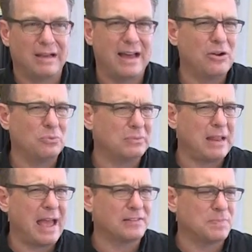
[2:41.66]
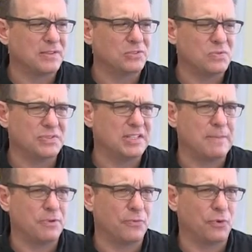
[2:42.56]
I don't ask my students to keep
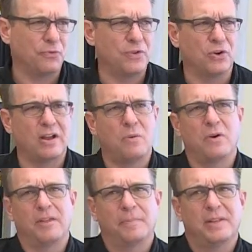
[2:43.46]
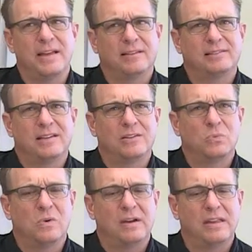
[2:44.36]
their fourth finger down while they play extended one,